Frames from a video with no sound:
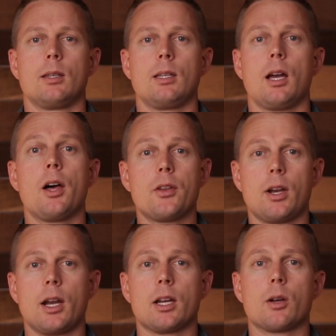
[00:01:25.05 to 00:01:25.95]
The other
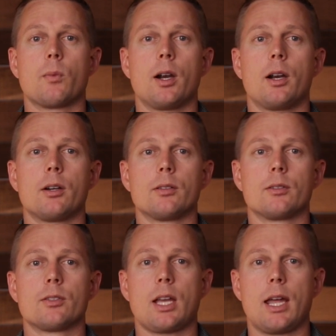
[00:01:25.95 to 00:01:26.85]
area where
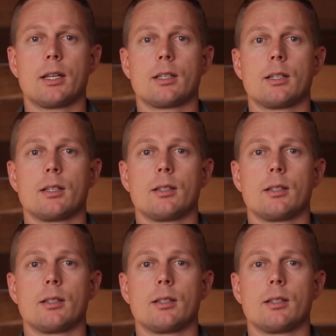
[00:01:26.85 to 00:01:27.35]
sciatic